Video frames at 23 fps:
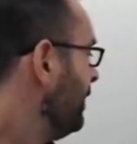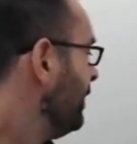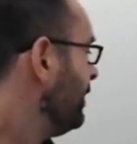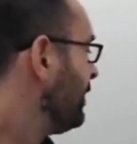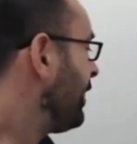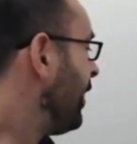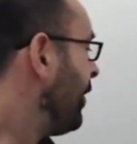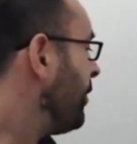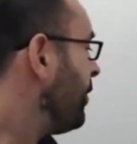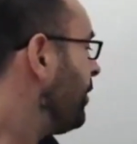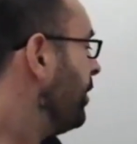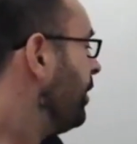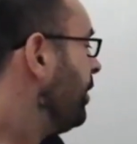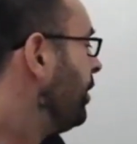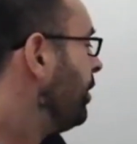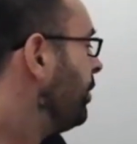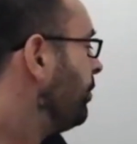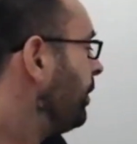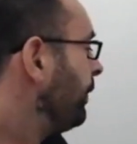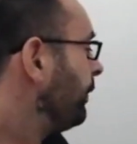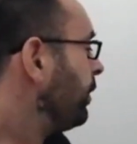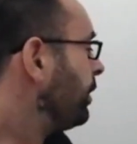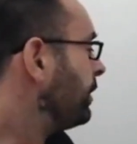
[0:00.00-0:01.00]
So
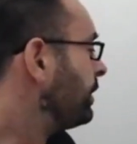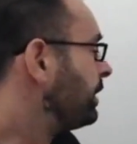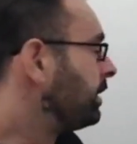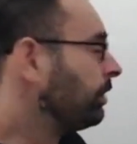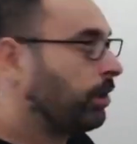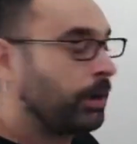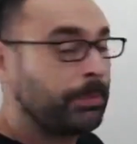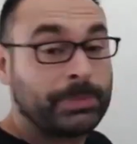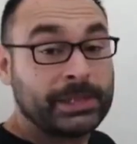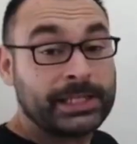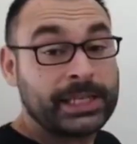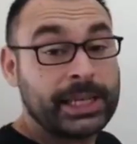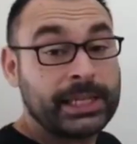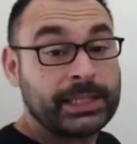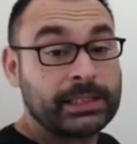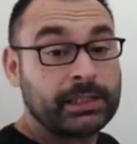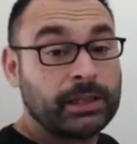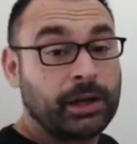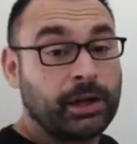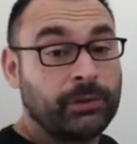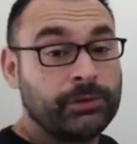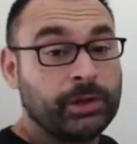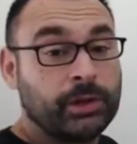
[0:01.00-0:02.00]
we've got 0%
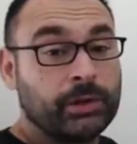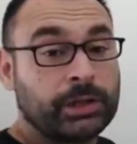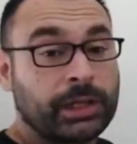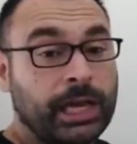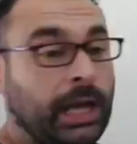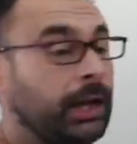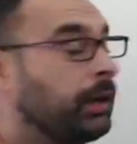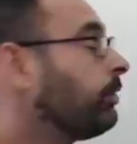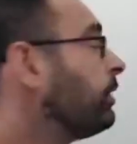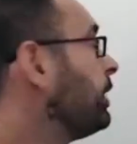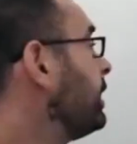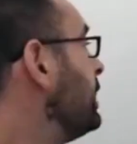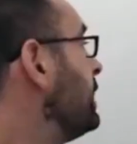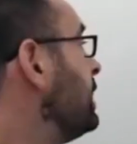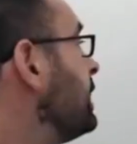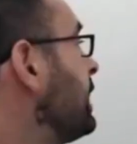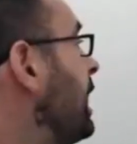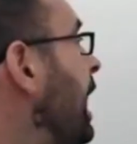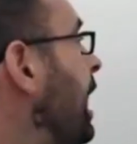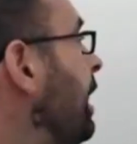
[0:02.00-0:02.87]
of your calories